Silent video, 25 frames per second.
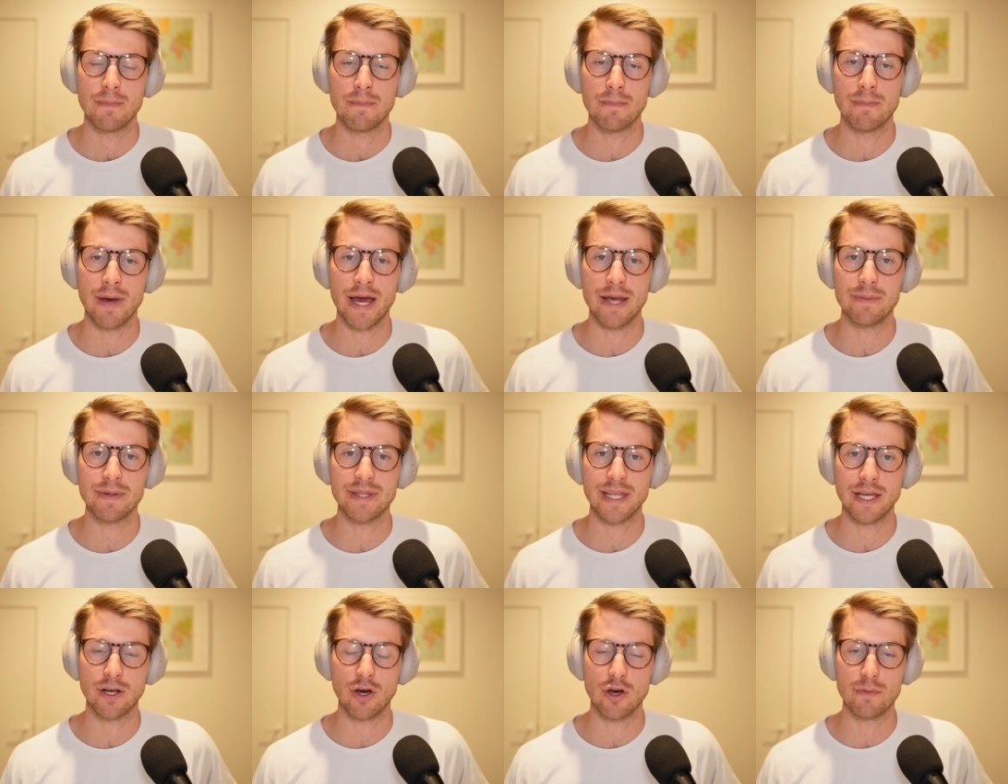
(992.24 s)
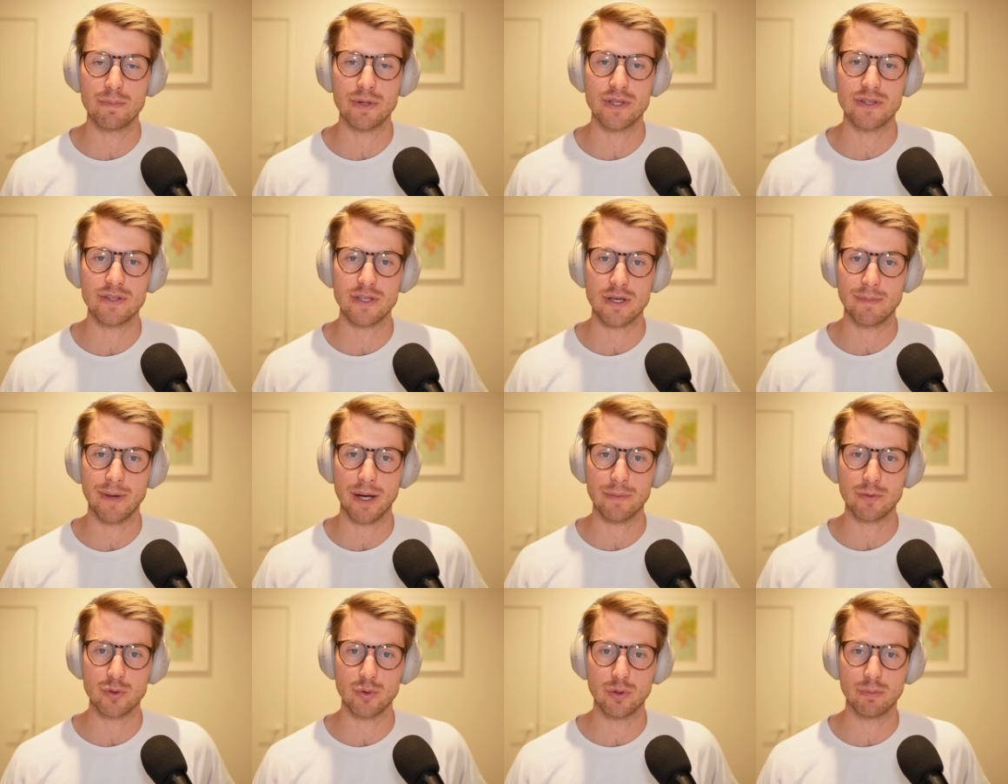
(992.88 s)
Maybe that opens
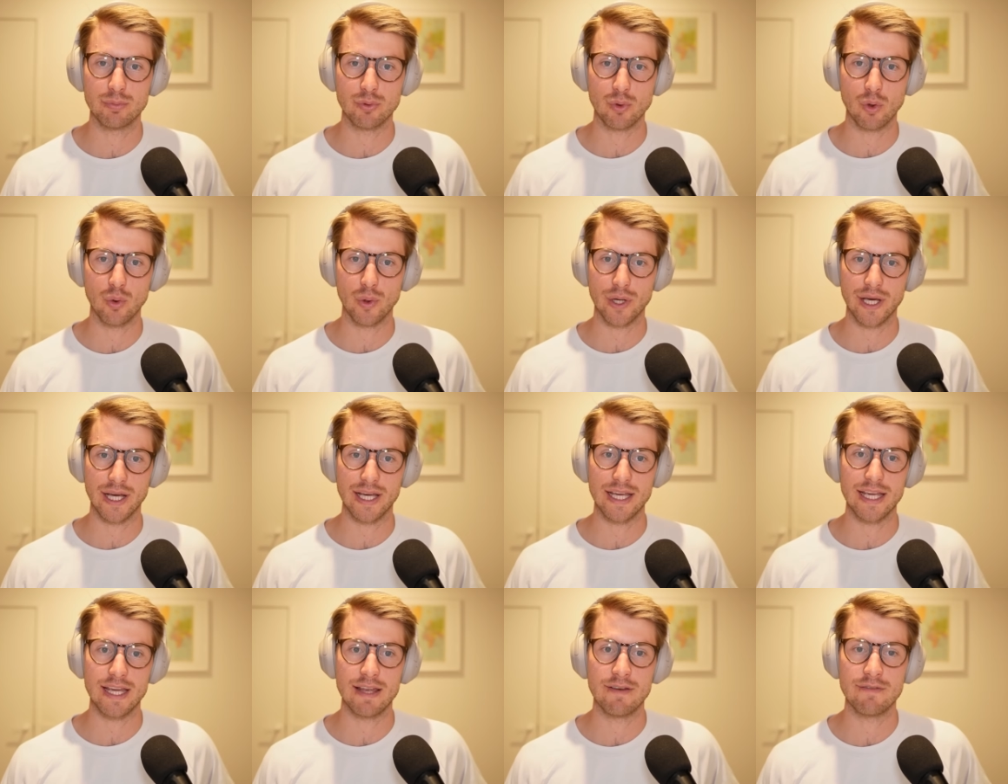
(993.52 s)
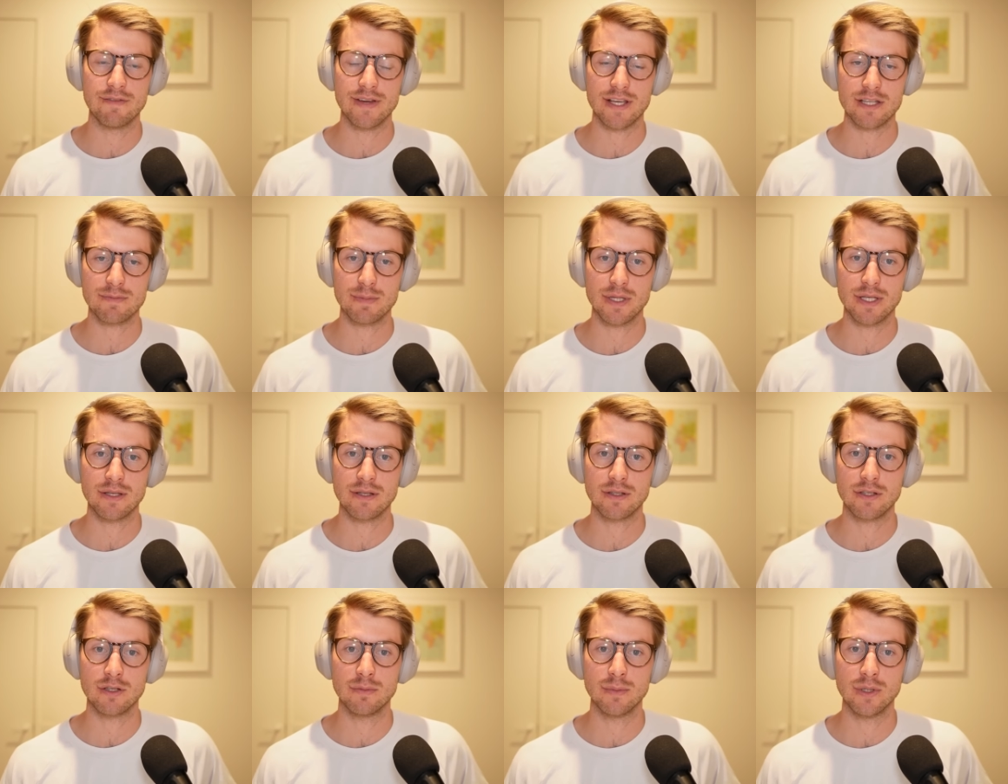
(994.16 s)
them up to a broader
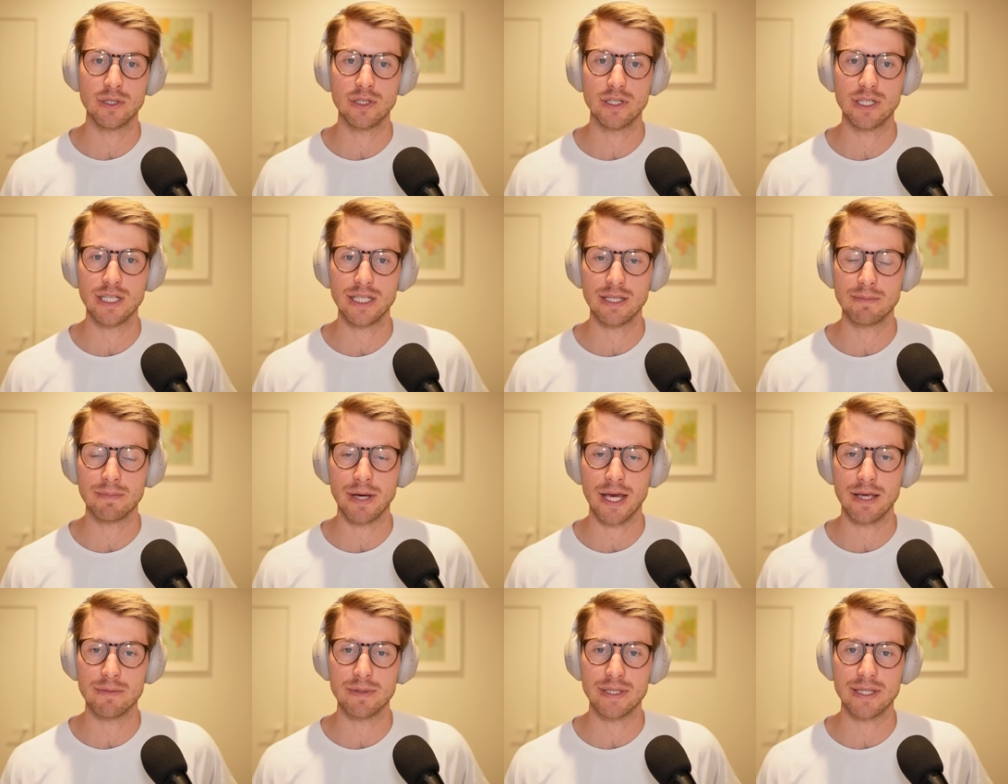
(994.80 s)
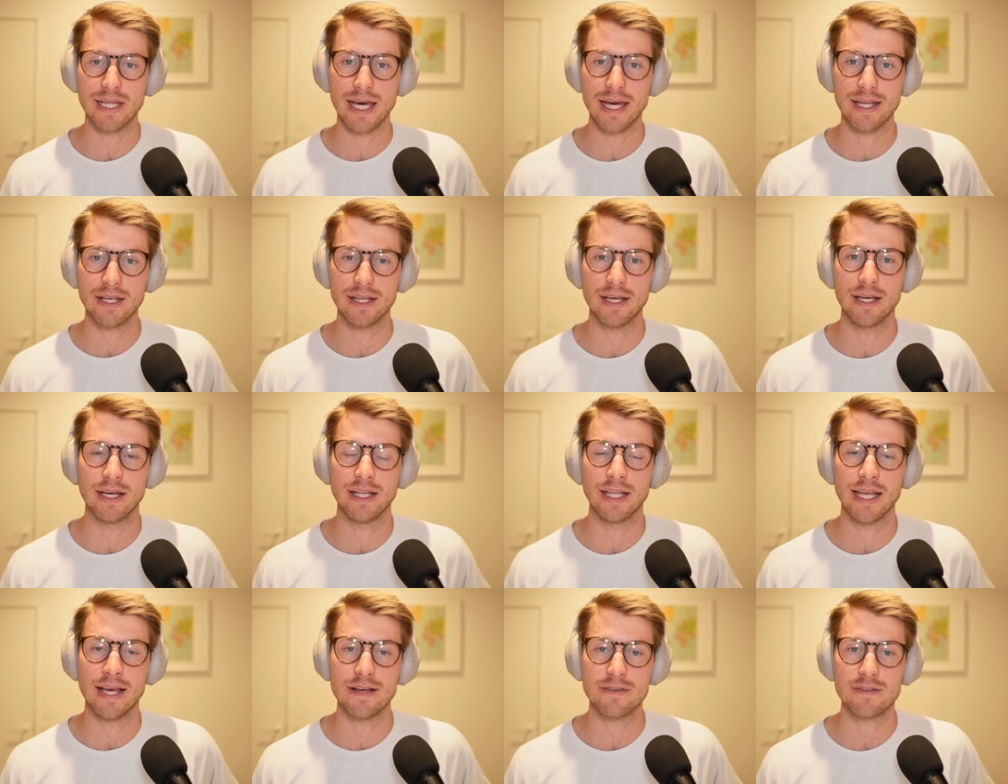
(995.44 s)
investment community, and maybe that
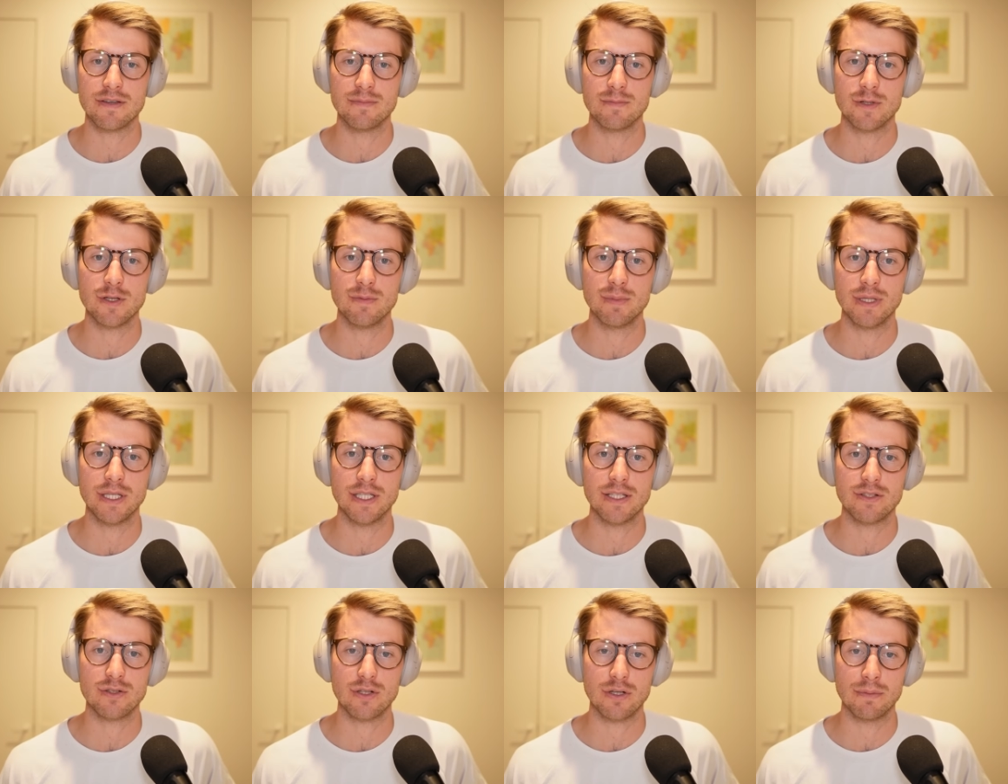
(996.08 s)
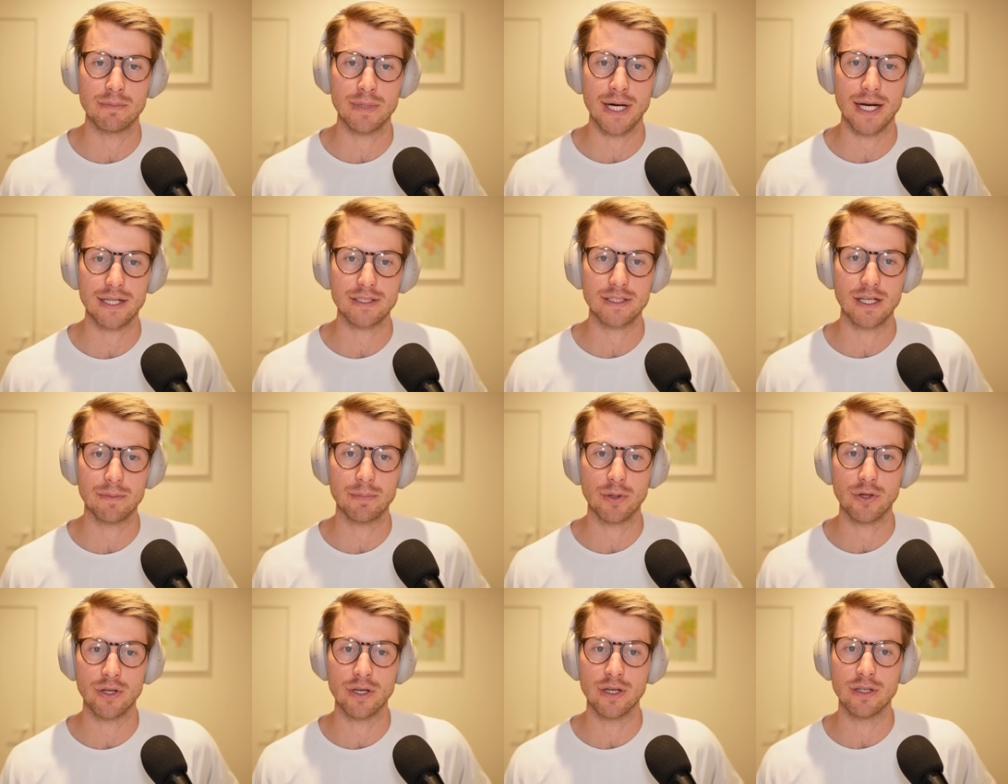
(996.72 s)
allows them to be sort of marked
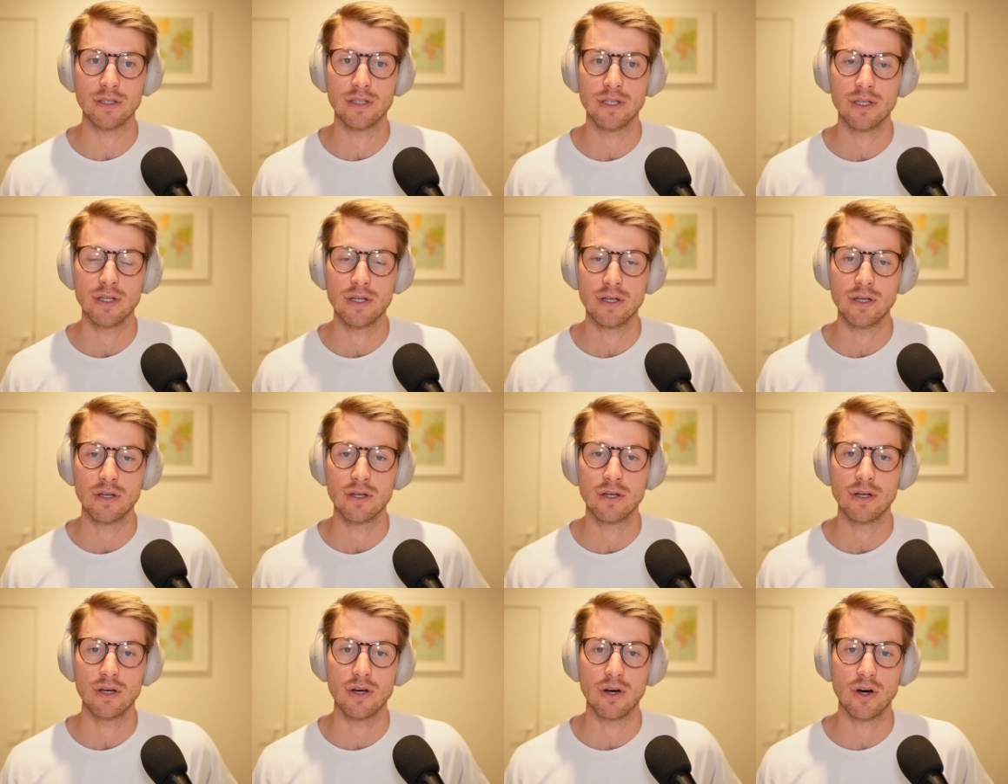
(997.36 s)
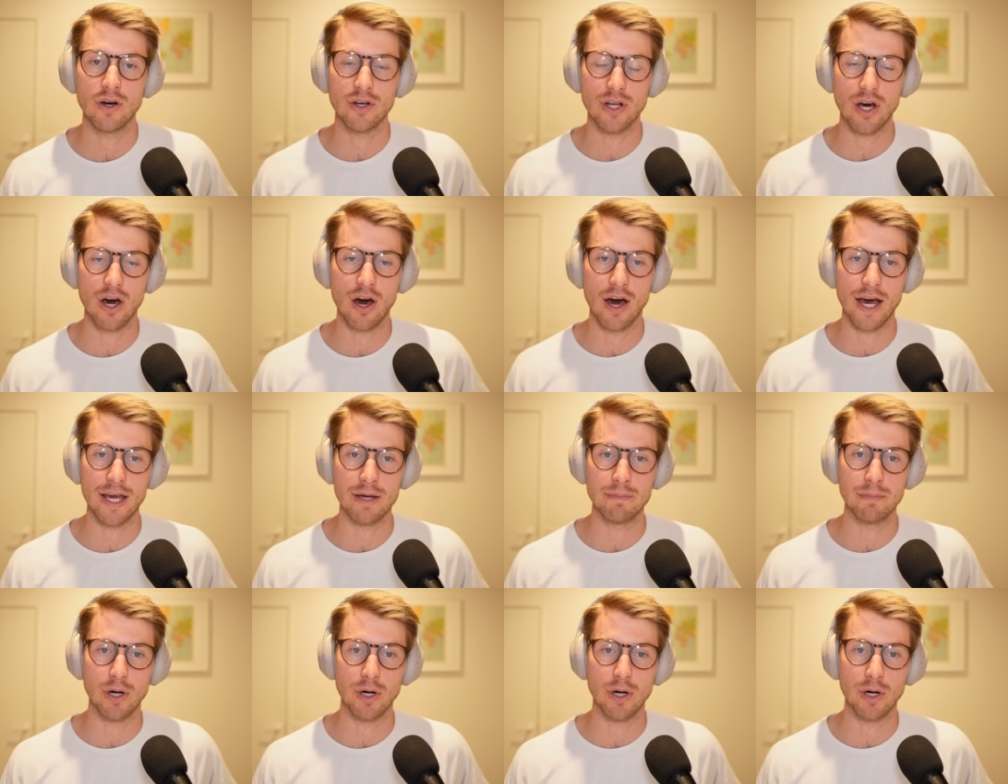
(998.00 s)
up on a higher